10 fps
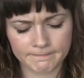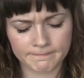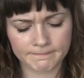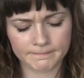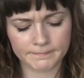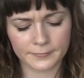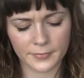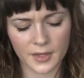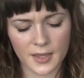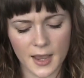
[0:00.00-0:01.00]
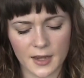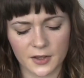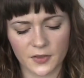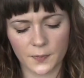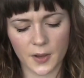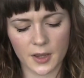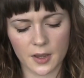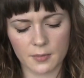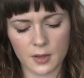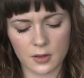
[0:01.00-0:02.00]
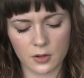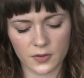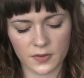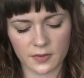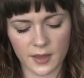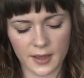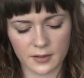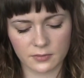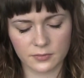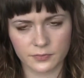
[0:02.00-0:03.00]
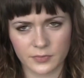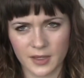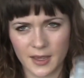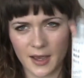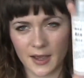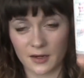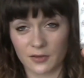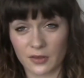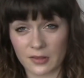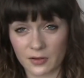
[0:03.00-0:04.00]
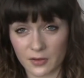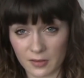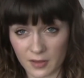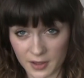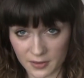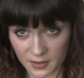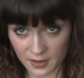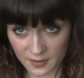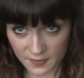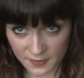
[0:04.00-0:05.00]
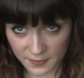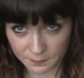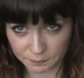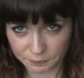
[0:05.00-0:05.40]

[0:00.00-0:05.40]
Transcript: And it's by L'Occitane, and it just looks like this.